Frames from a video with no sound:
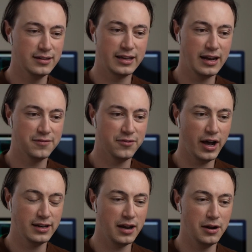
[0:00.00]
getting
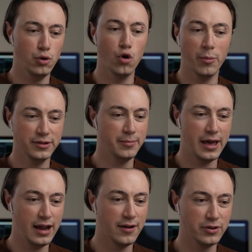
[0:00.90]
fined an enormous
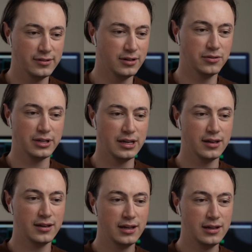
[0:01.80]
amount every single
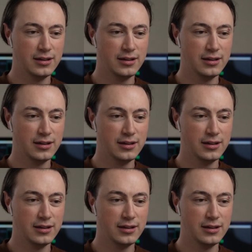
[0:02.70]
year.